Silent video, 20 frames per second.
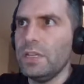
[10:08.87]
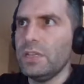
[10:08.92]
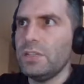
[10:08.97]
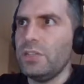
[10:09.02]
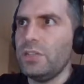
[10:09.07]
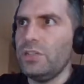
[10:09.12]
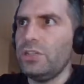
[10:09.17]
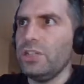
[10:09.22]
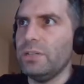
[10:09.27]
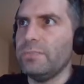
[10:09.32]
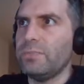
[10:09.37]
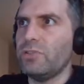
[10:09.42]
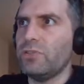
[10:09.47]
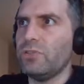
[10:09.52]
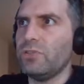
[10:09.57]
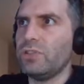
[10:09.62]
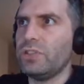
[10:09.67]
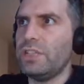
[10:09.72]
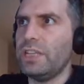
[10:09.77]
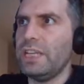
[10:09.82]
So you jump
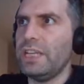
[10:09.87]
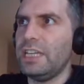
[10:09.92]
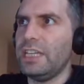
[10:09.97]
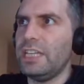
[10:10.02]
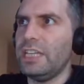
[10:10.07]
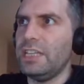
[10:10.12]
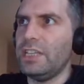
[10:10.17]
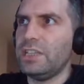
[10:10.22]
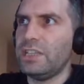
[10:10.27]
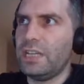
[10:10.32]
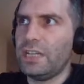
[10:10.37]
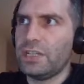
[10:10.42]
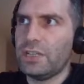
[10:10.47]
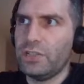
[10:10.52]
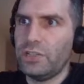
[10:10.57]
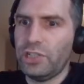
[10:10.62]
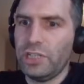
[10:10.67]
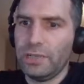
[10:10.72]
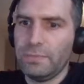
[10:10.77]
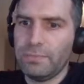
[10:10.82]
across there, and then the
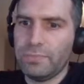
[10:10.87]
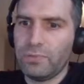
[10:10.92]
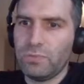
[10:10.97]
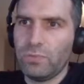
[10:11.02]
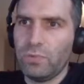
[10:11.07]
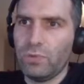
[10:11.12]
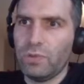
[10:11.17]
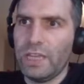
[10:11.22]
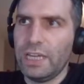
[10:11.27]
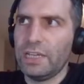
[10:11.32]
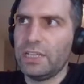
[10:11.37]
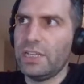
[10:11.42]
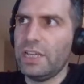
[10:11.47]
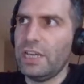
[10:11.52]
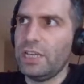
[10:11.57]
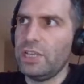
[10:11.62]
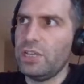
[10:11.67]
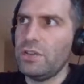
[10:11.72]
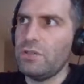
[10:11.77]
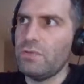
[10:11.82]
second jump will then
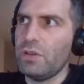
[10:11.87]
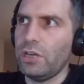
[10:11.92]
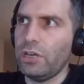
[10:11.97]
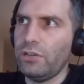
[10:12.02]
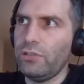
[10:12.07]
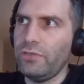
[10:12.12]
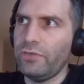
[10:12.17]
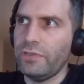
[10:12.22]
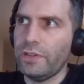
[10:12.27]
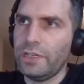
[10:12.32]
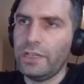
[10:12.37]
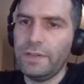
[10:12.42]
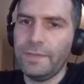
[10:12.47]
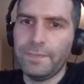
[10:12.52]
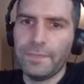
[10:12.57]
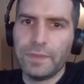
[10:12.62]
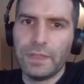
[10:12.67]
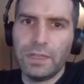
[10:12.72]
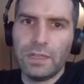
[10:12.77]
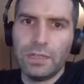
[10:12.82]
get you over
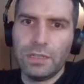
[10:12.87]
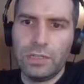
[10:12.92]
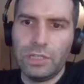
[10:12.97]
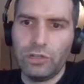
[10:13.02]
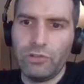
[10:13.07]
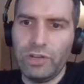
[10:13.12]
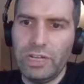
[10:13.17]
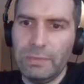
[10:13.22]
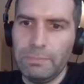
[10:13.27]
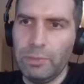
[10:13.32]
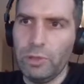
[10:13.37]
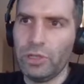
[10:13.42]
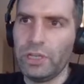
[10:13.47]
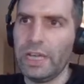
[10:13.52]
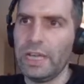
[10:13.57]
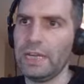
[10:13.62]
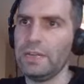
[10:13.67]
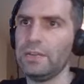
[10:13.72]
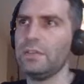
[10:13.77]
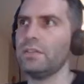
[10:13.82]
the green
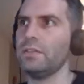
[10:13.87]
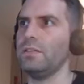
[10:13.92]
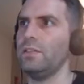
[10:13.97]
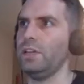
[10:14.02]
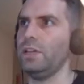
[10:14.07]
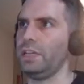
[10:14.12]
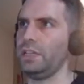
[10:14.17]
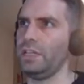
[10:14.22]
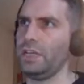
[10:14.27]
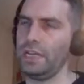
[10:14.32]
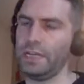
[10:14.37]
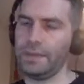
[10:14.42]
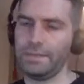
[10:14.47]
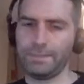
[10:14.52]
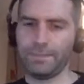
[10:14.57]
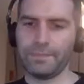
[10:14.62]
bookend like that,